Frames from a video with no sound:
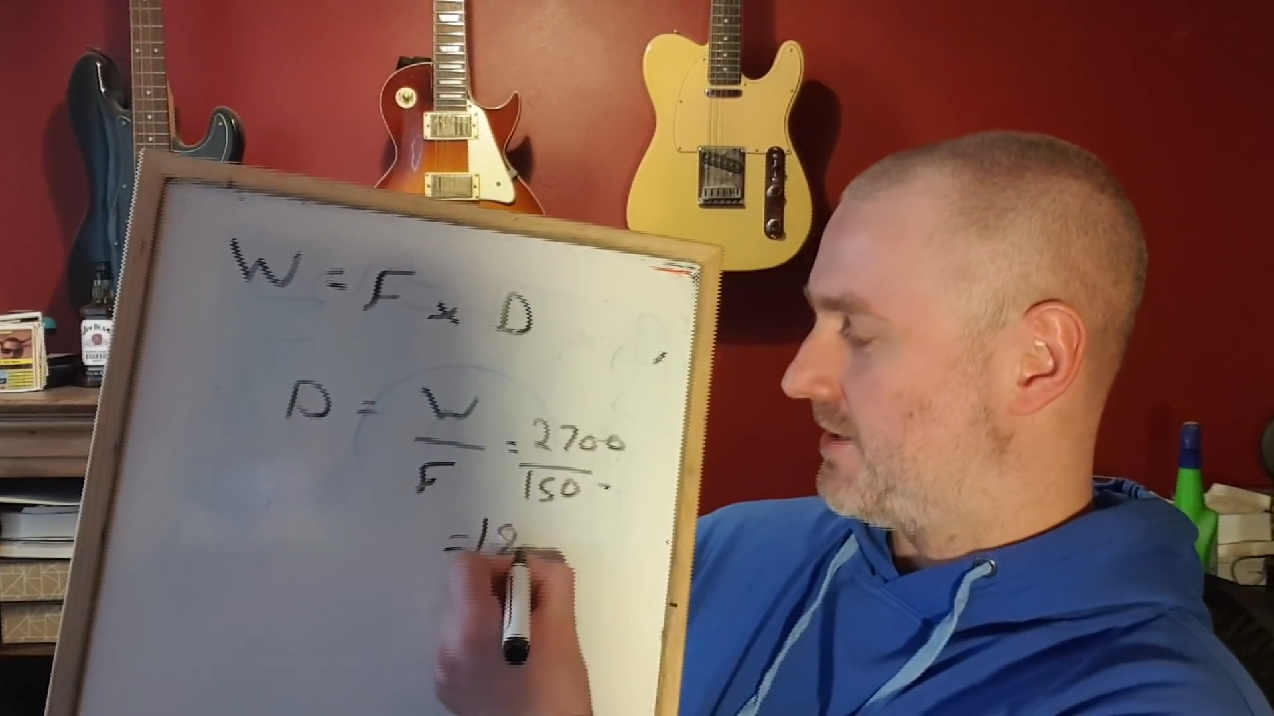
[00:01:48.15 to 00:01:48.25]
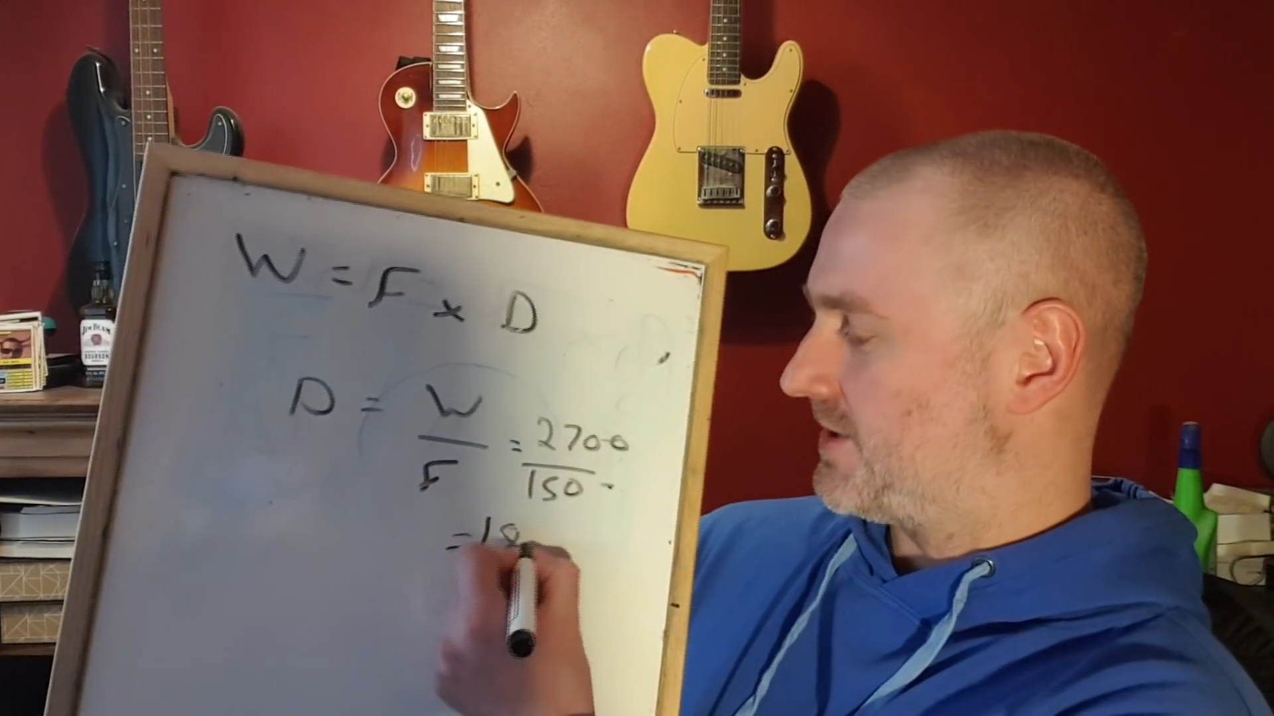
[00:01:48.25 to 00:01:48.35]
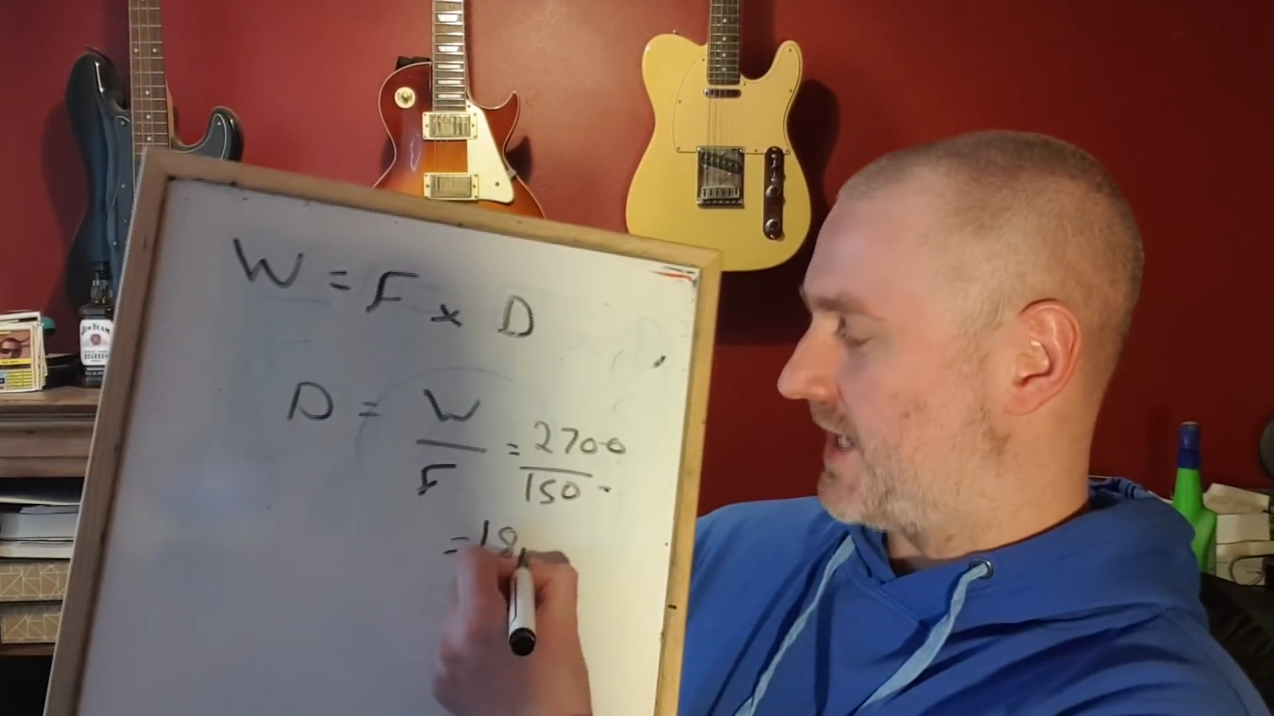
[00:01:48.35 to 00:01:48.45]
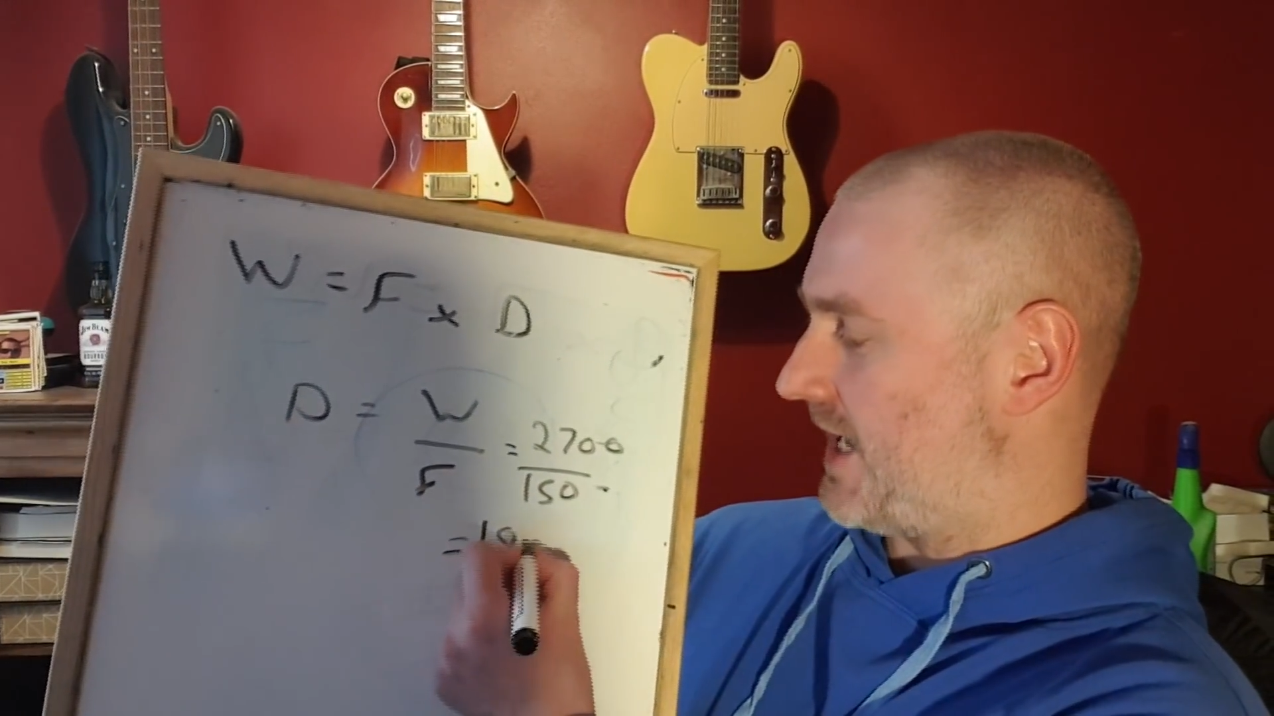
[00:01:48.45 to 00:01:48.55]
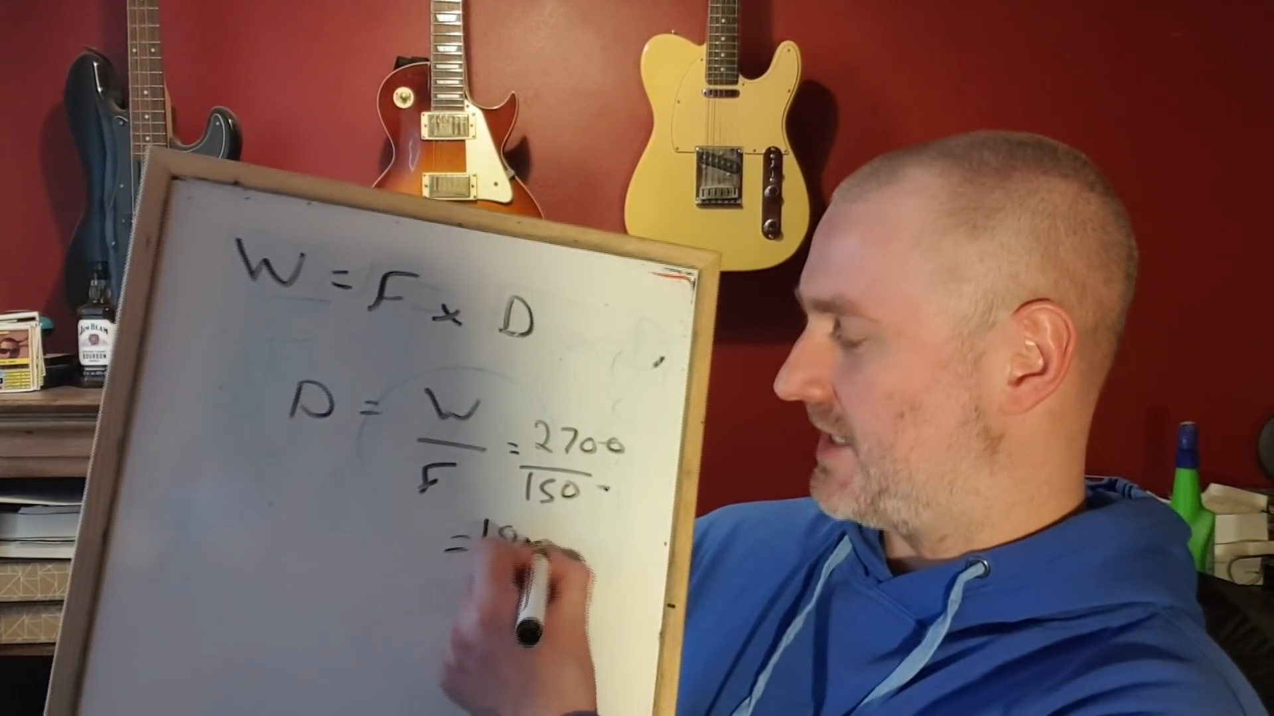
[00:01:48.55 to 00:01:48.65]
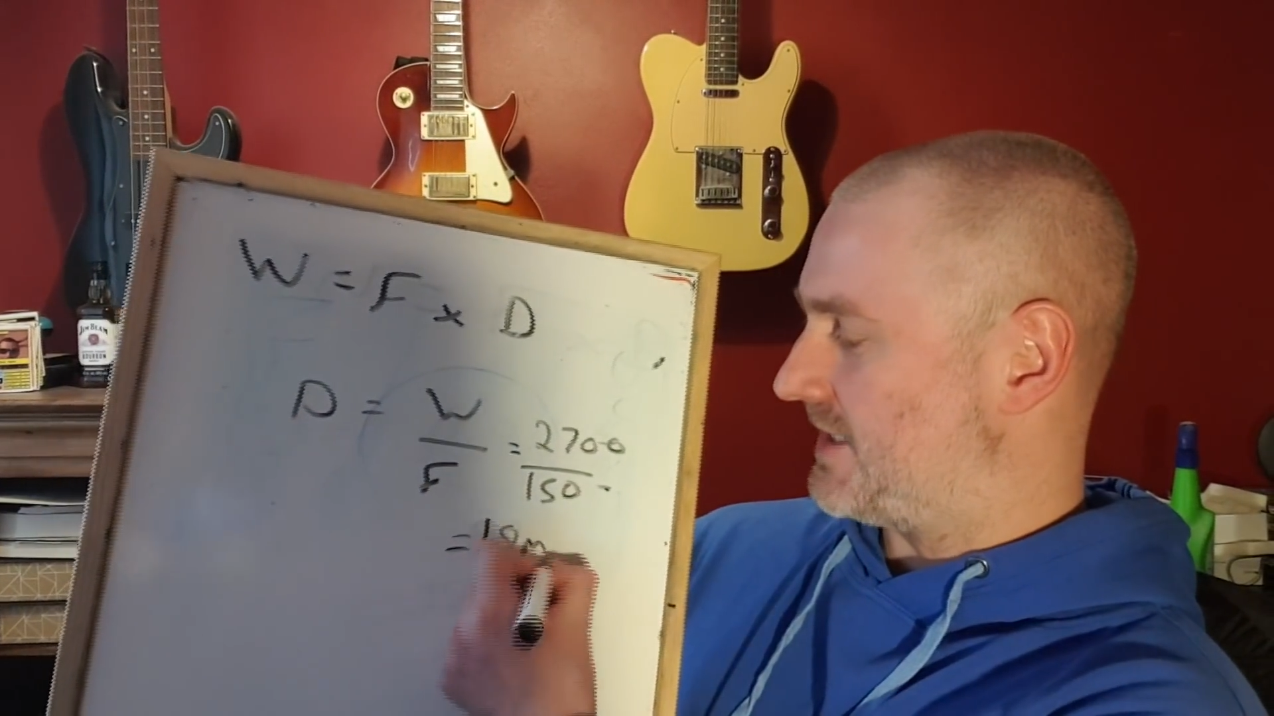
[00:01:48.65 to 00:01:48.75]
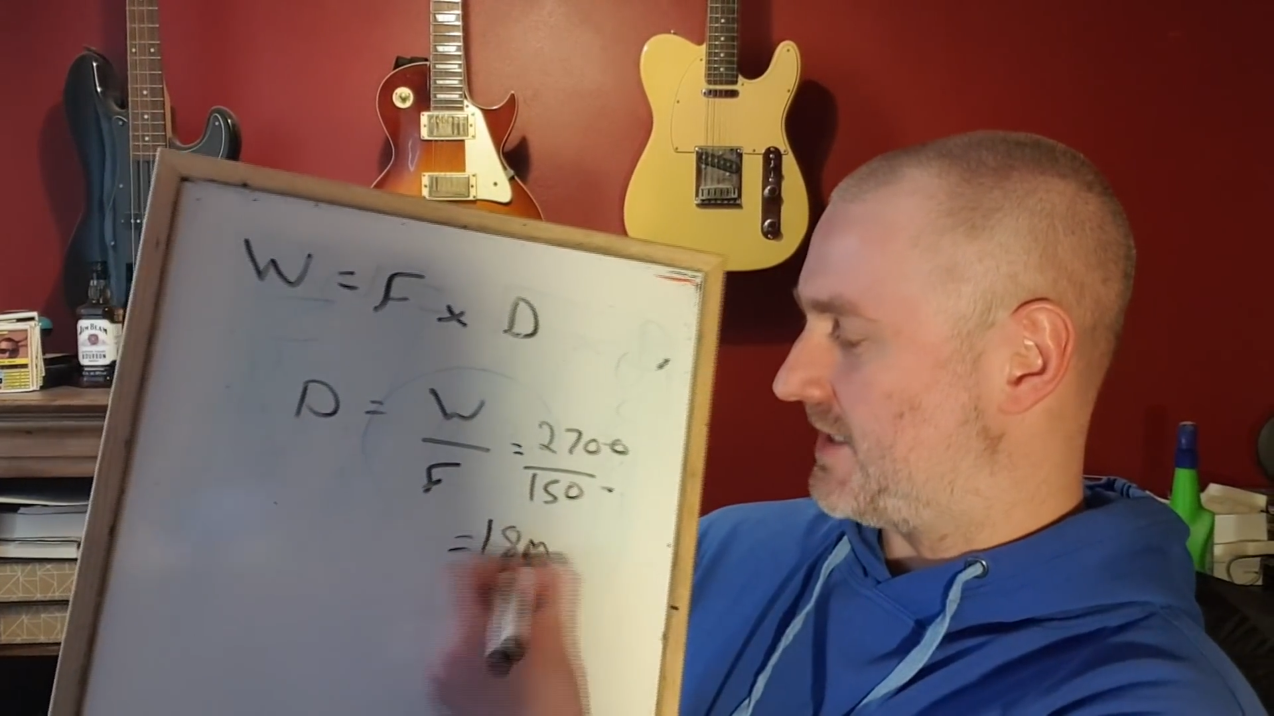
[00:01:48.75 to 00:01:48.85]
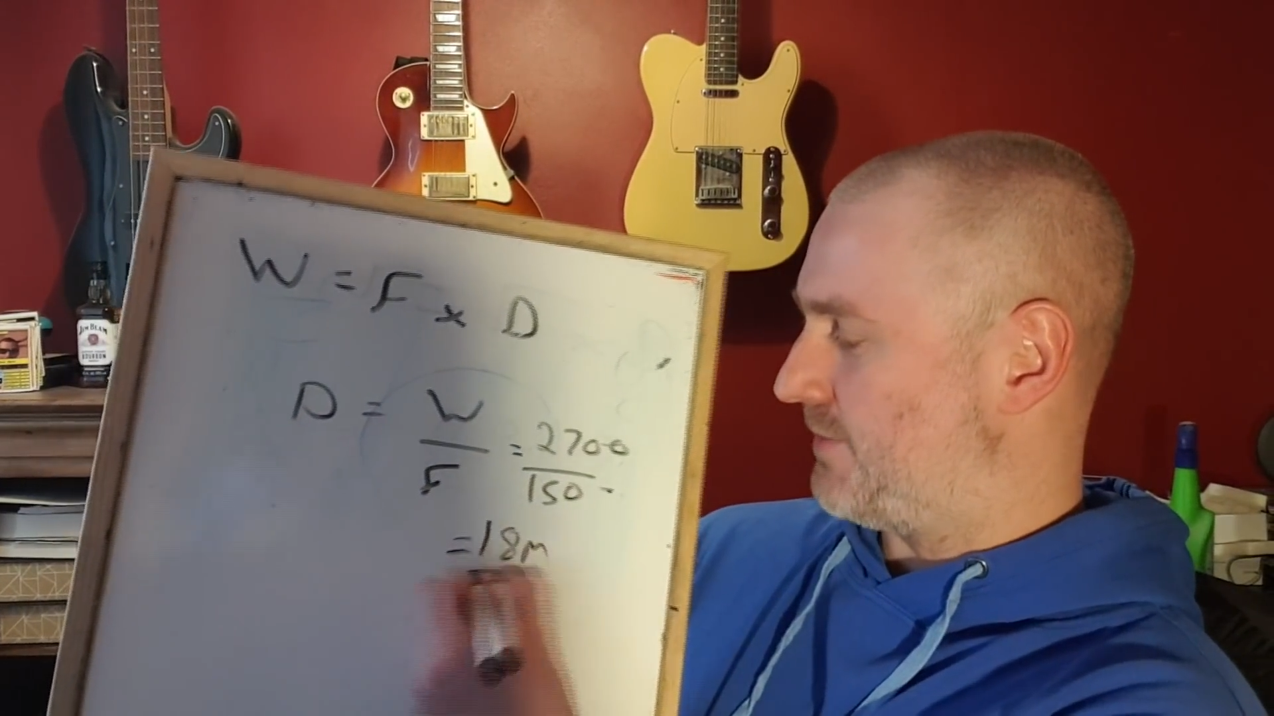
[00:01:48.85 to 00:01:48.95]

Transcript: to get 18